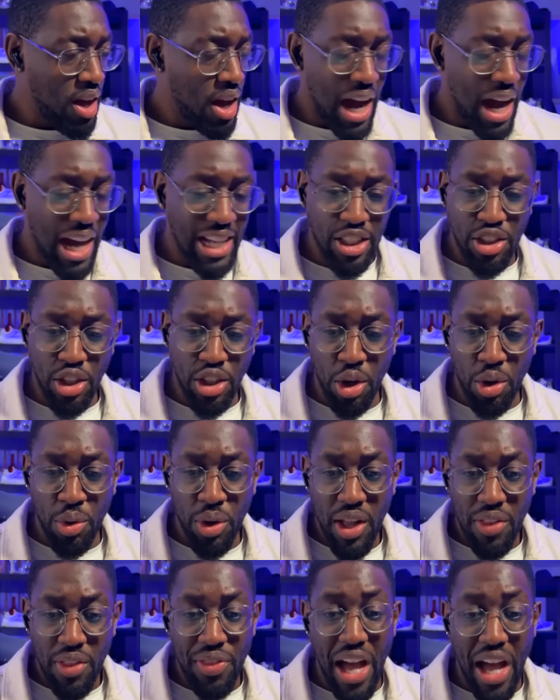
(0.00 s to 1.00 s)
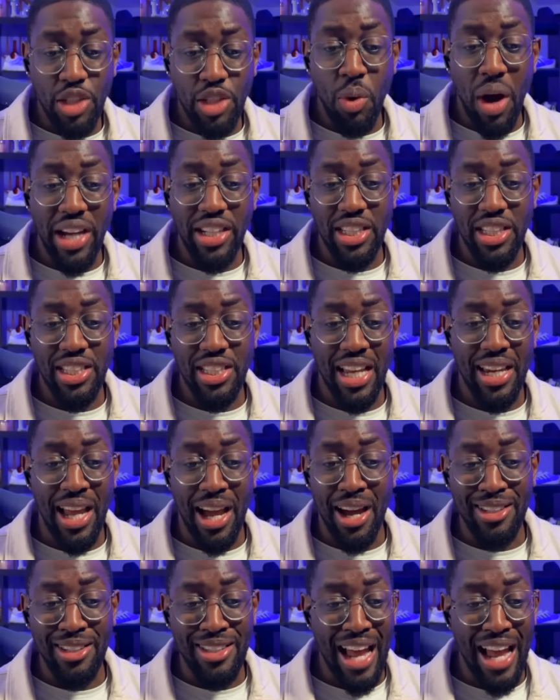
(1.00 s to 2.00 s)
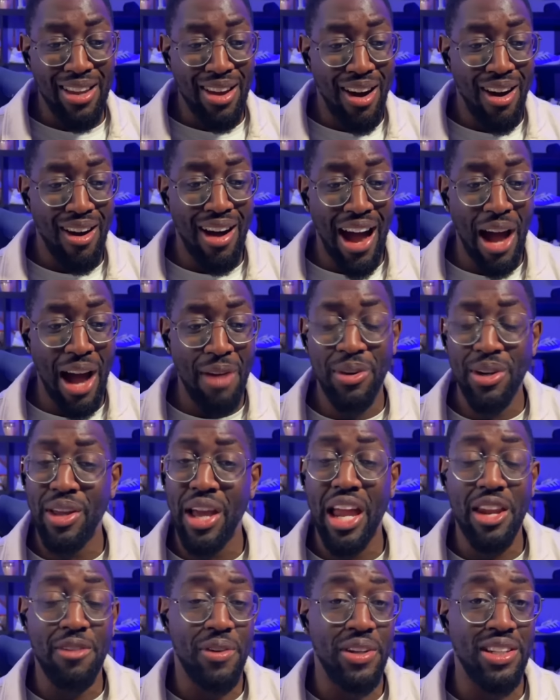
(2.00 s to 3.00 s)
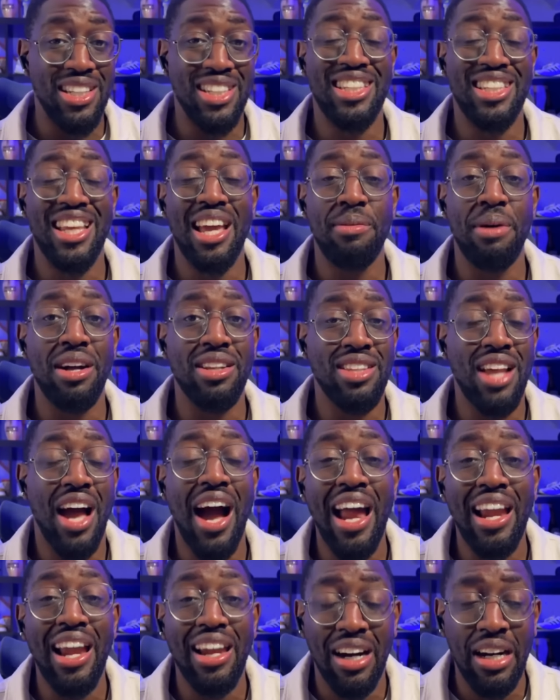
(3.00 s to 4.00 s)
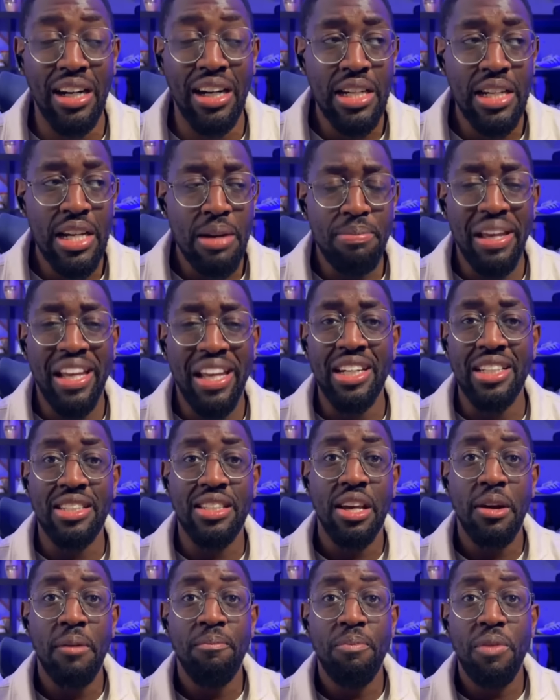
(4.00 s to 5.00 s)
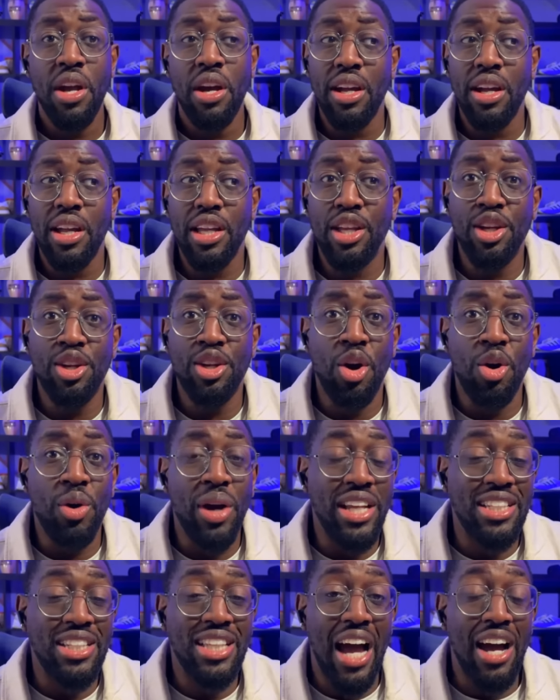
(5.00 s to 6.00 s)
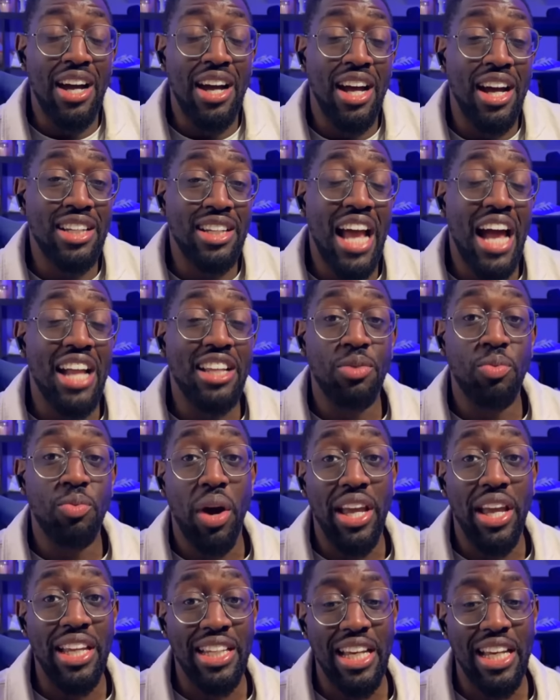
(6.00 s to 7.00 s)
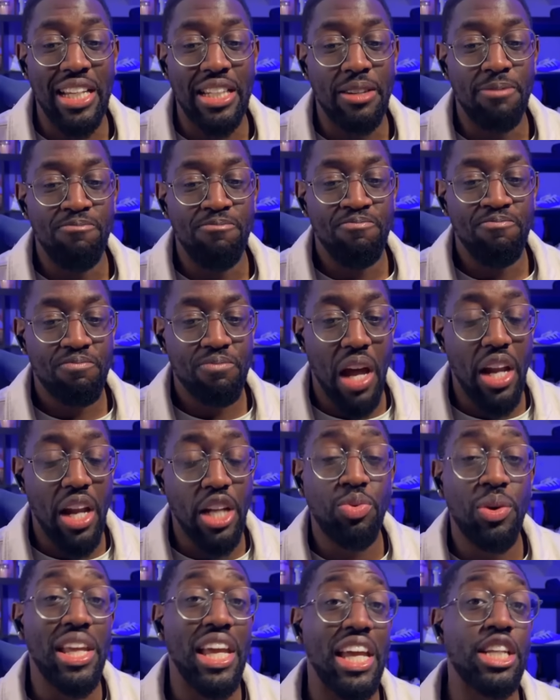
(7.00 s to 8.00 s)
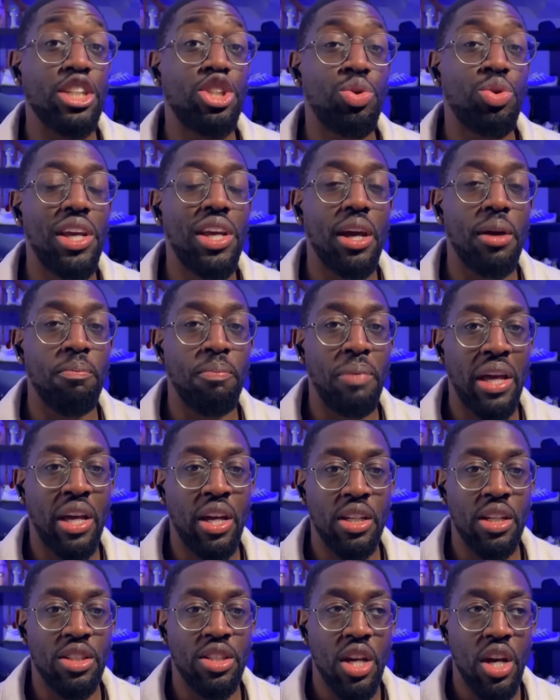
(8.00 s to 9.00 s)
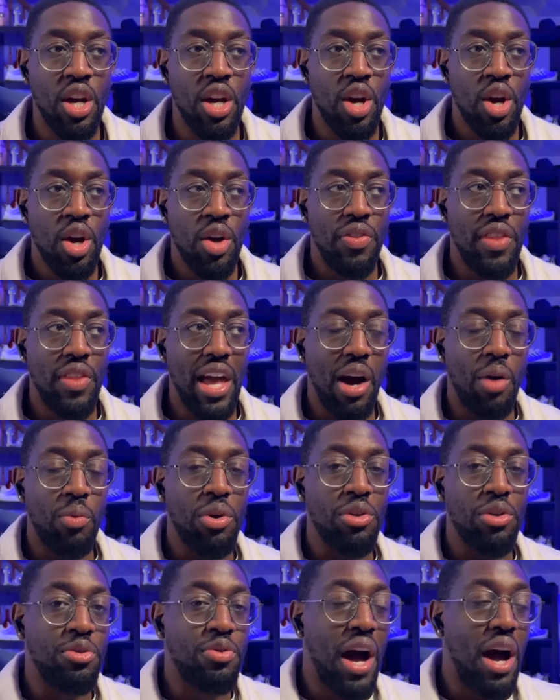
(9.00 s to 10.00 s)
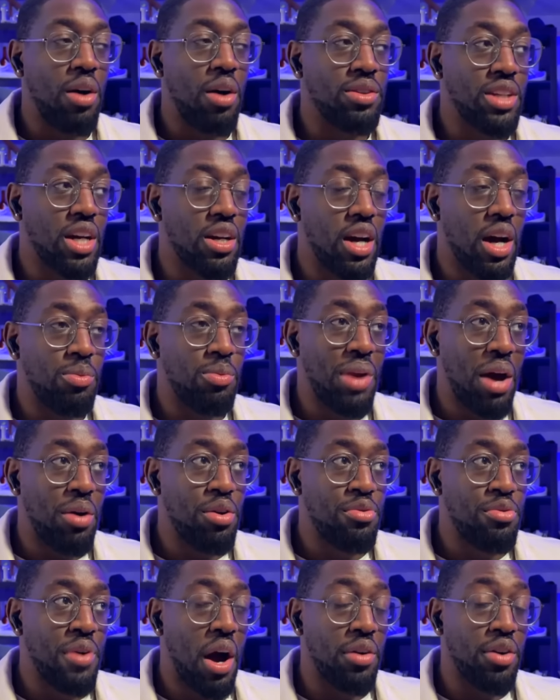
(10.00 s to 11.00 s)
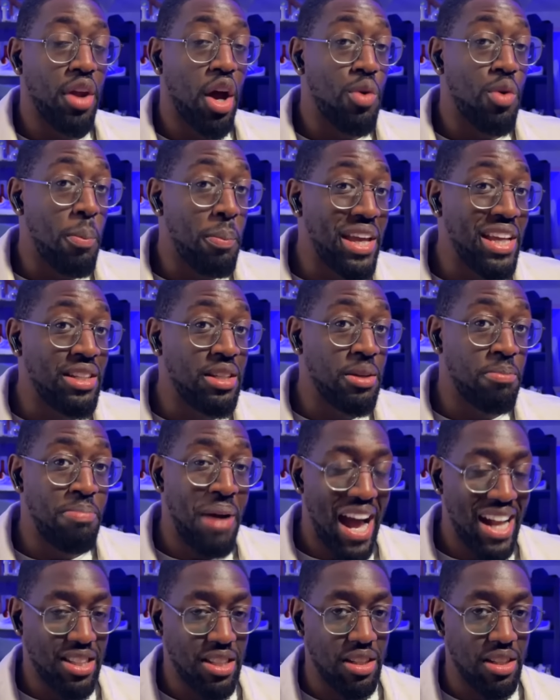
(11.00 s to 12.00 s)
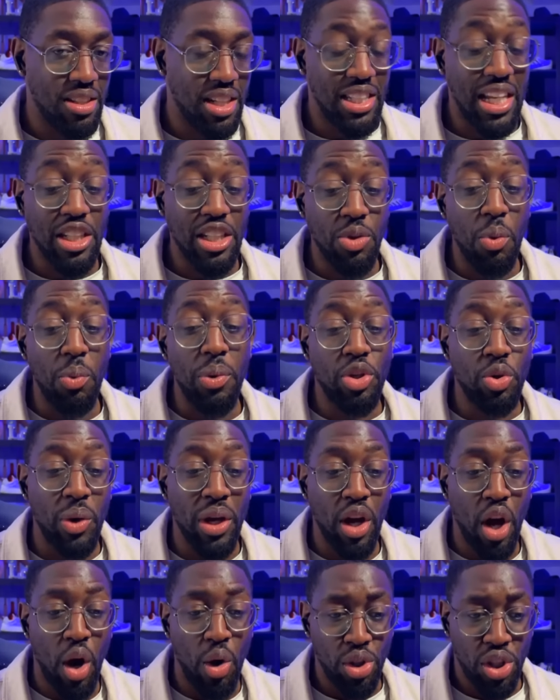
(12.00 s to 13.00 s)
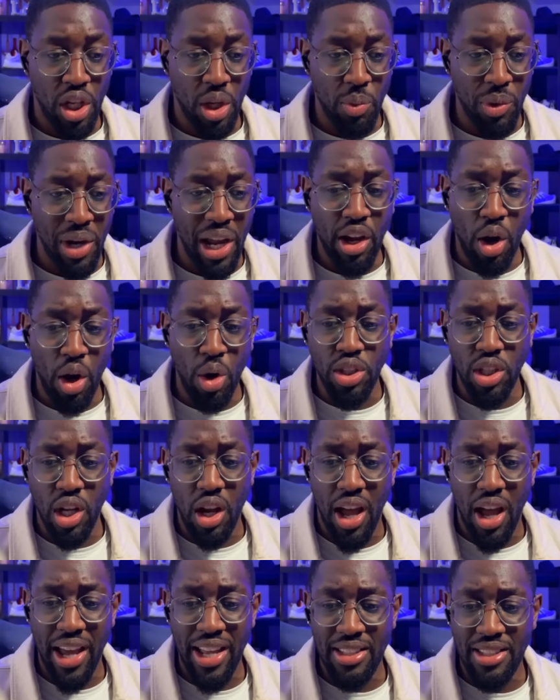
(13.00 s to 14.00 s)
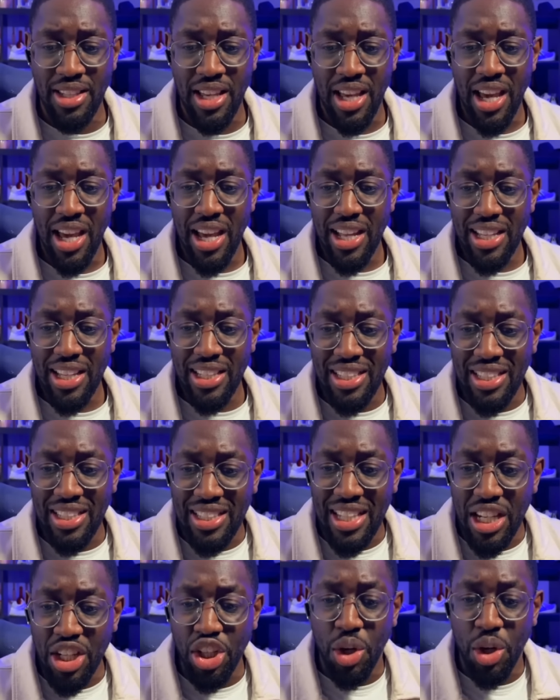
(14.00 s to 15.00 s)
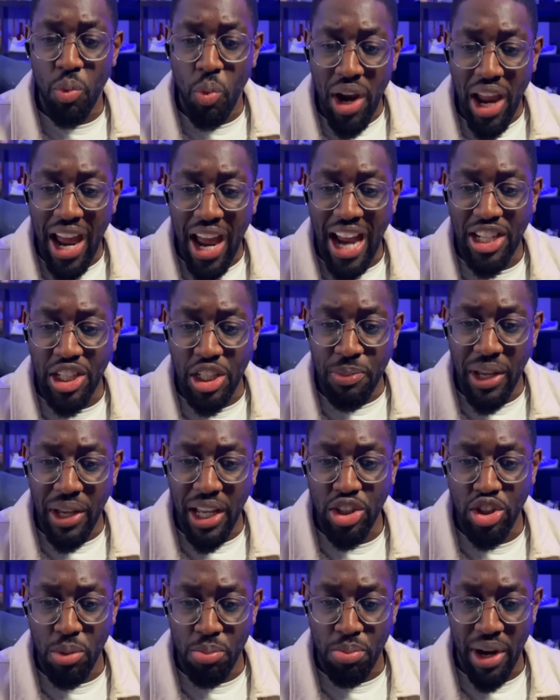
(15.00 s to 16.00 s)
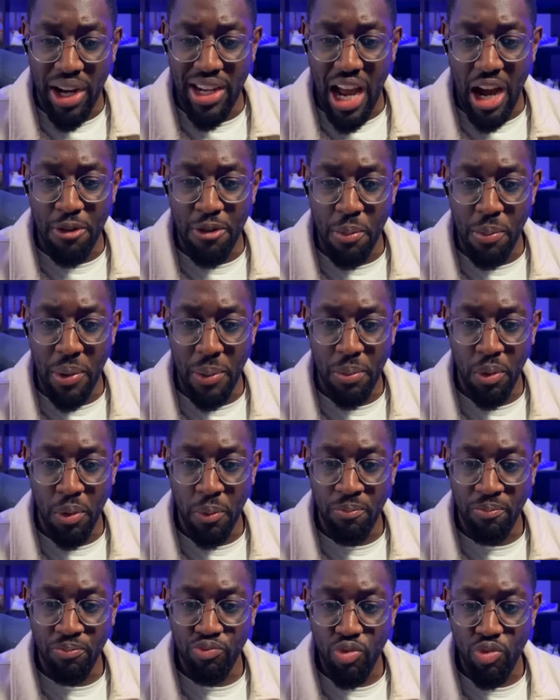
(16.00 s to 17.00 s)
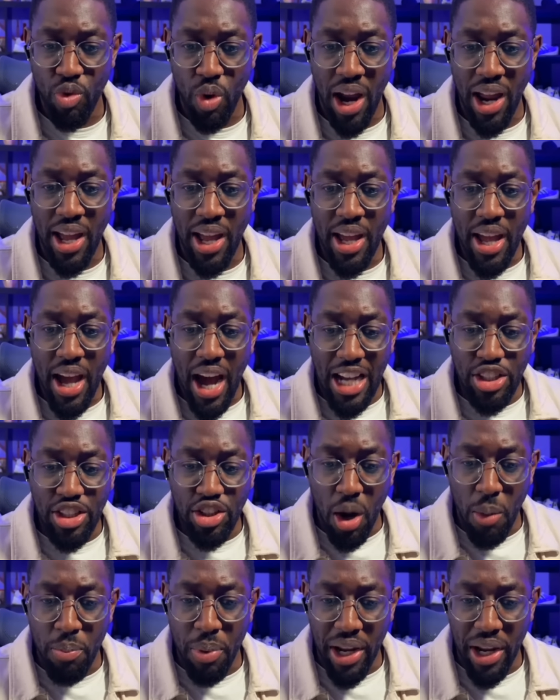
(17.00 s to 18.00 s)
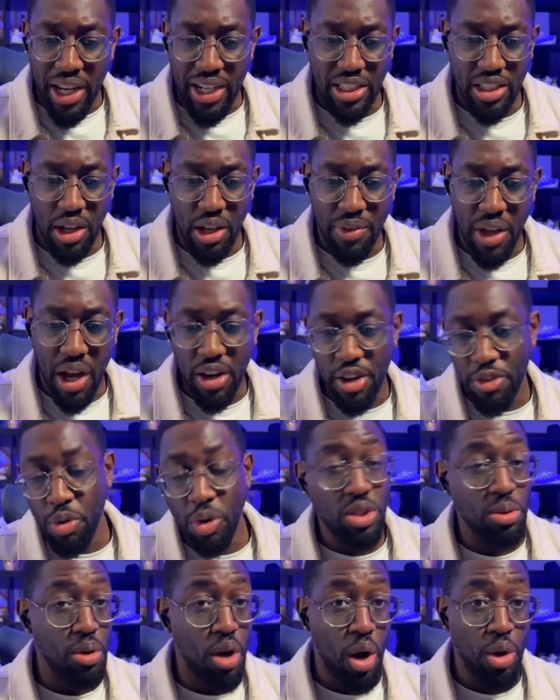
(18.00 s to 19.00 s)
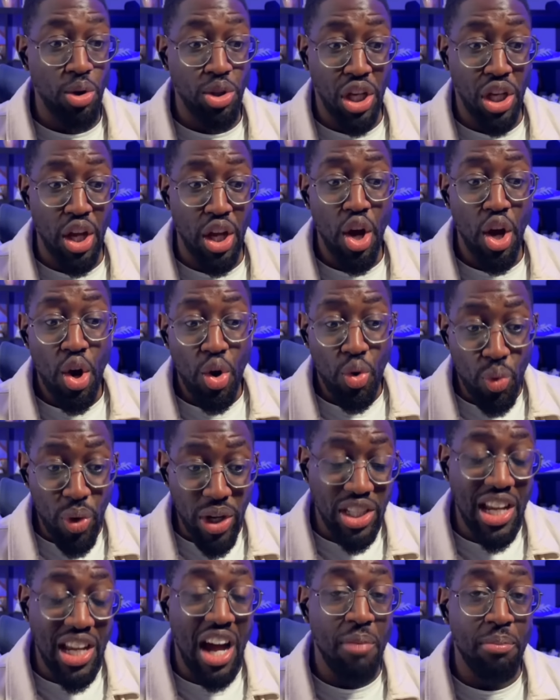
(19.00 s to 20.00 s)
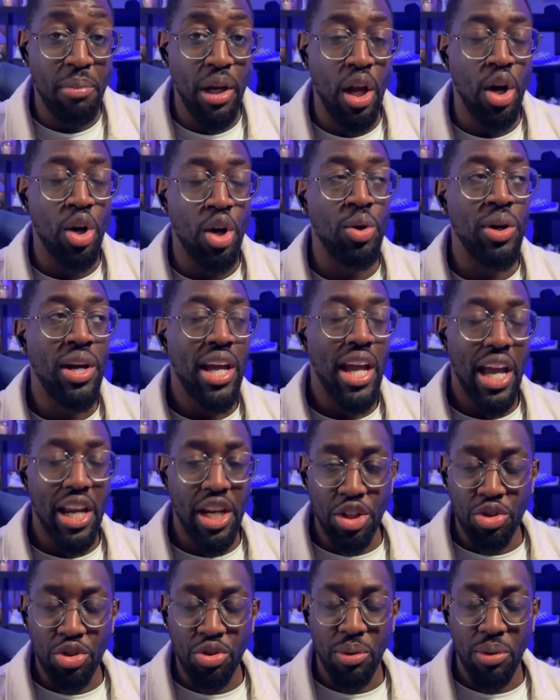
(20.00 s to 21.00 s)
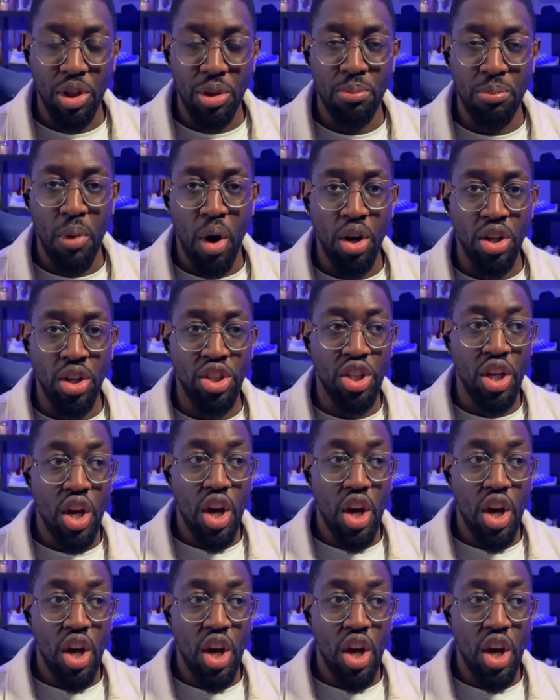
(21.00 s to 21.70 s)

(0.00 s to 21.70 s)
And so that's why she's saying that her dad can't have anything to say about Tyler because, you know, her dad did what he did. Now, that's really intriguing because now we found a repeated pattern. This is actually what we do in coaching. When I coach clients, this is essentially what I actually begin to break down for people. Right, I start breaking this stuff down. If you want some coaching, reach down below in the description box.